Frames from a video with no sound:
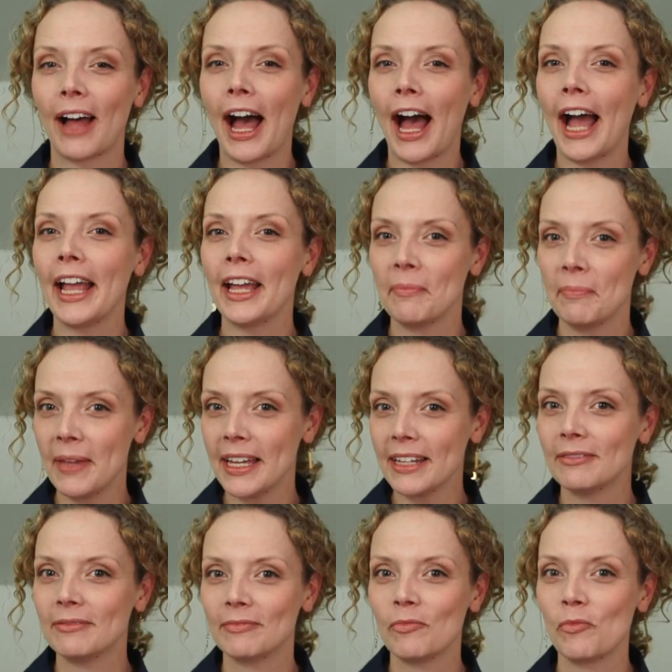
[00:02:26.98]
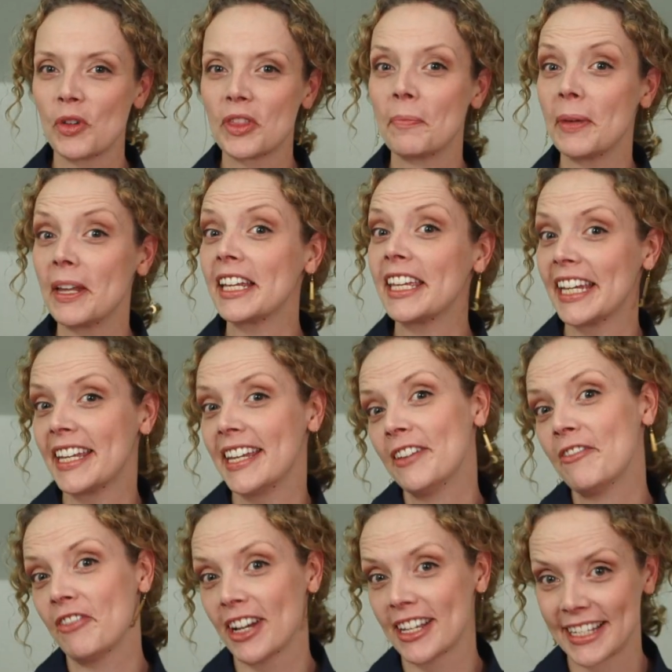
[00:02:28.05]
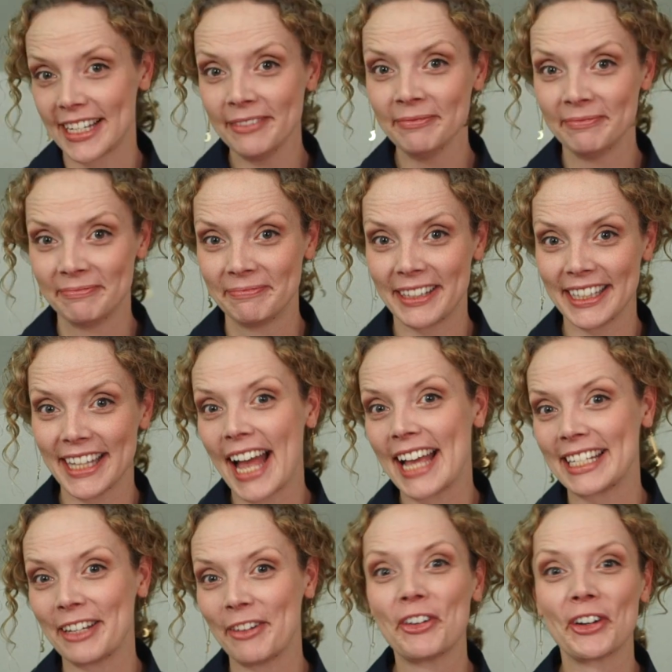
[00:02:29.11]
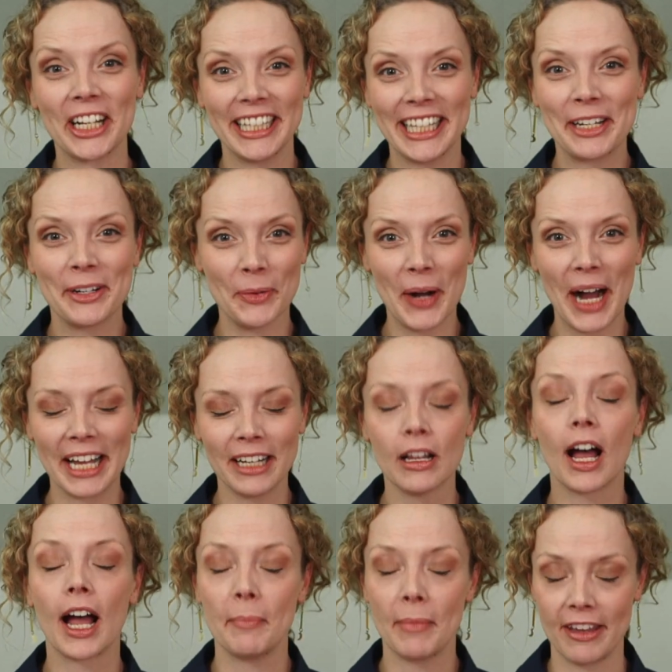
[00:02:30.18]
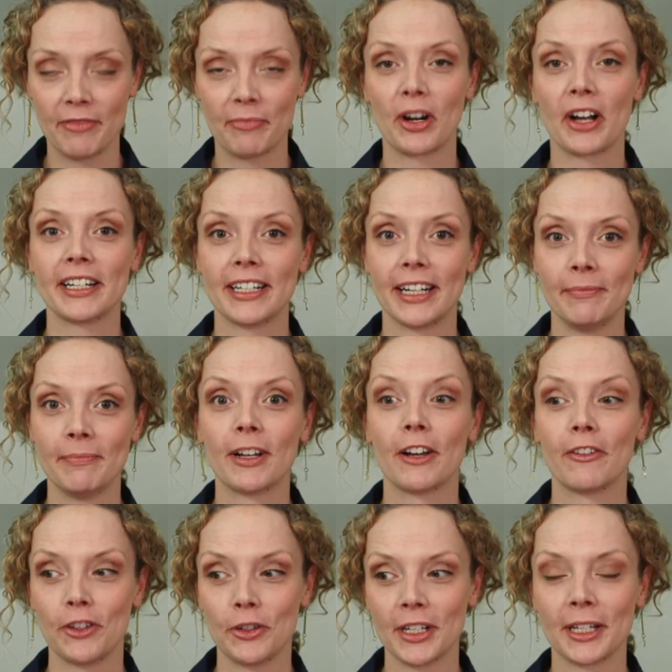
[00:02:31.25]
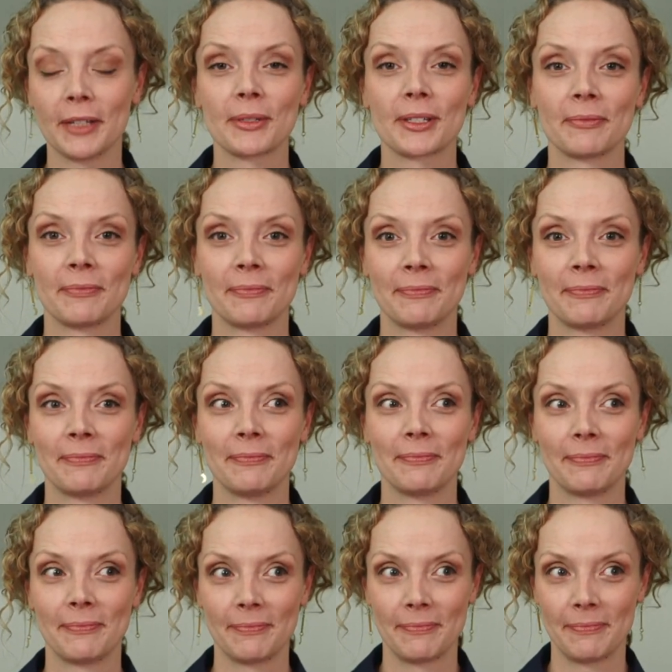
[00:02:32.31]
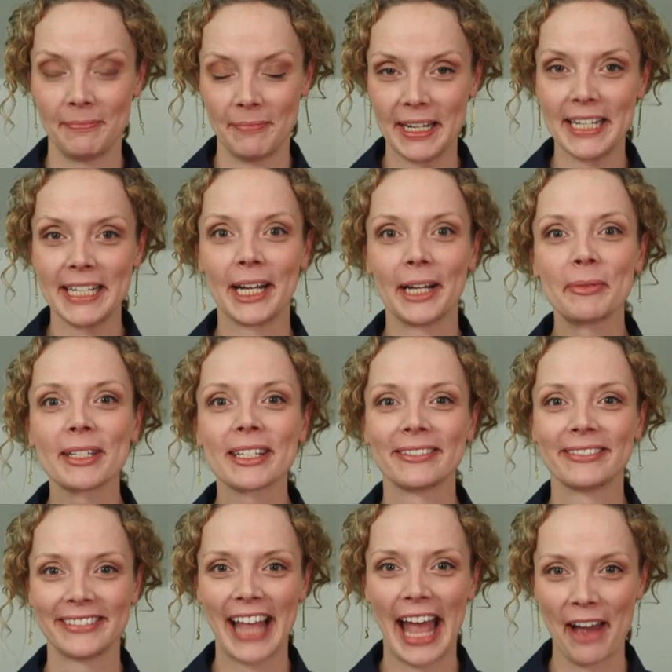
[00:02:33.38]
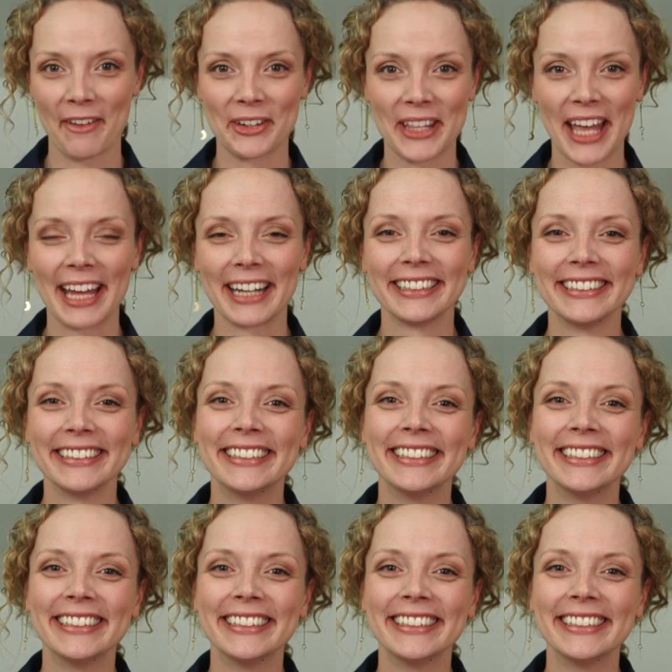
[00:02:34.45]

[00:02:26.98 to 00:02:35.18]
I admit, with a bit of kicking and fussing that lasted for a little while, I may have brought it up a few times, many times after that.